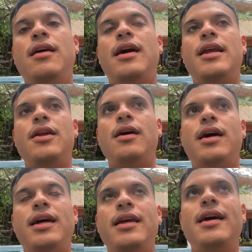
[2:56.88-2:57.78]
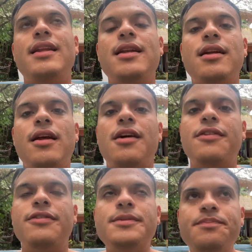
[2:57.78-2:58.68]
I did a lot
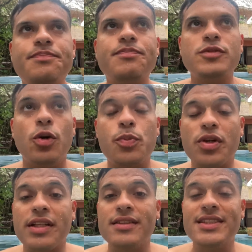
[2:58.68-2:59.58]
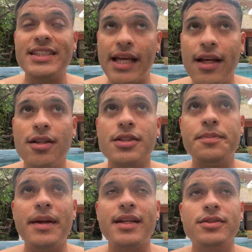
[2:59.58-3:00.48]
of Upwork sales
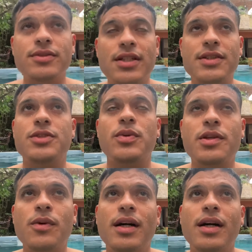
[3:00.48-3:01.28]
back in 2020,